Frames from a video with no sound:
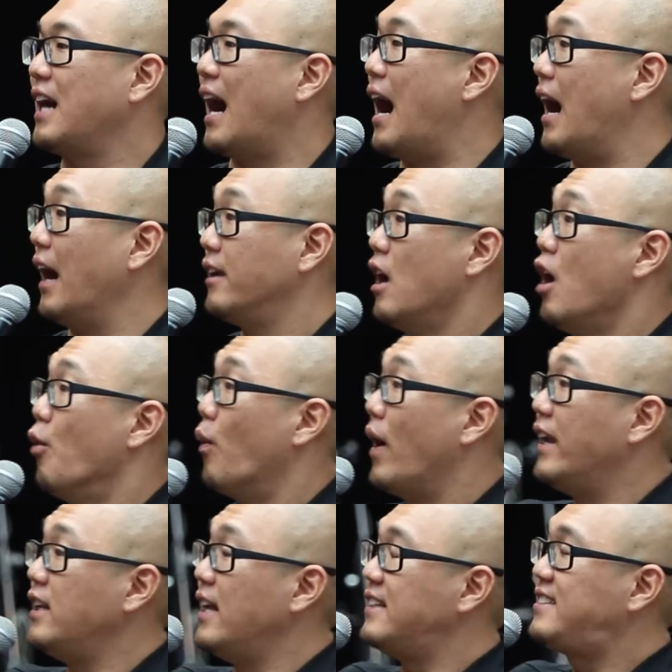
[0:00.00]
God.
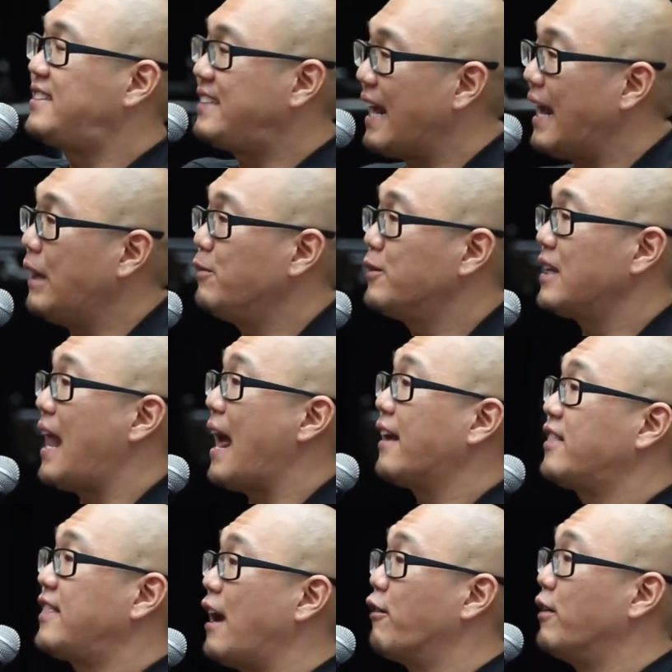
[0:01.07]
When it seems
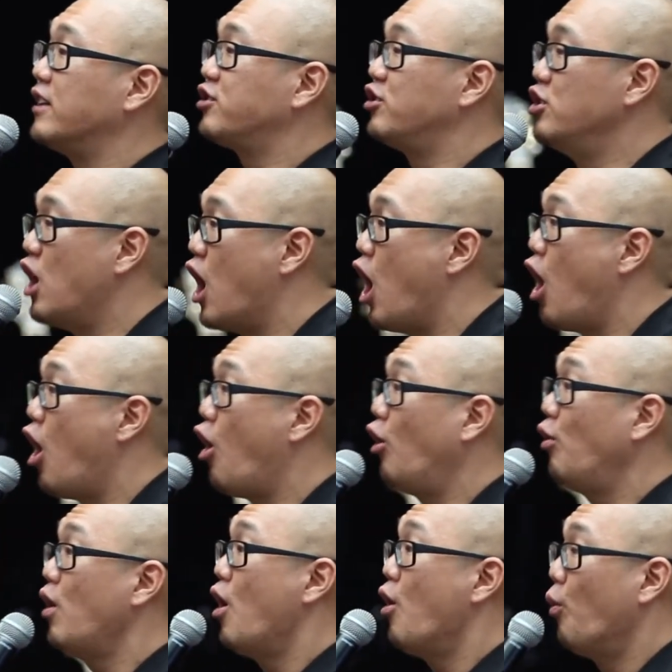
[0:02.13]
like there is
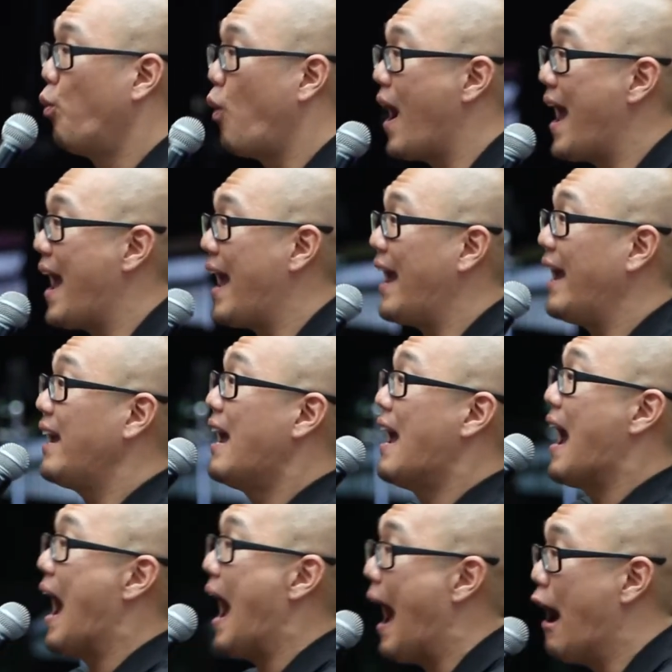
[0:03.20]
no way
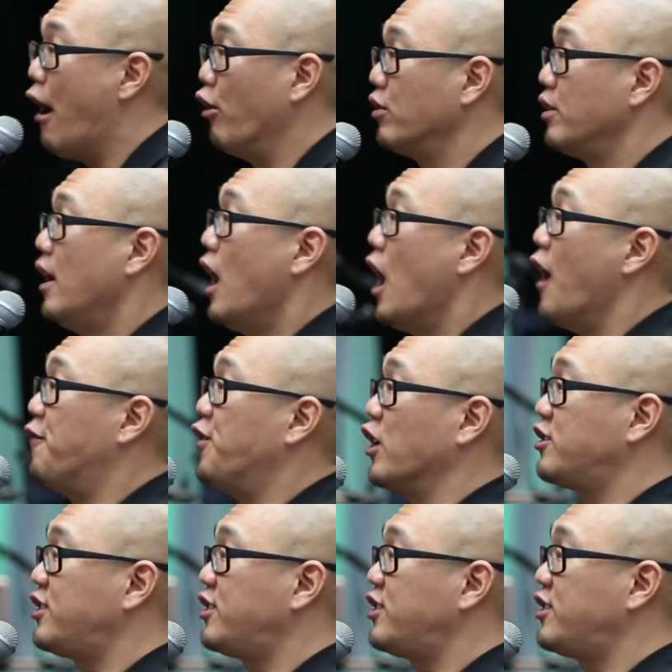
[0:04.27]
out of your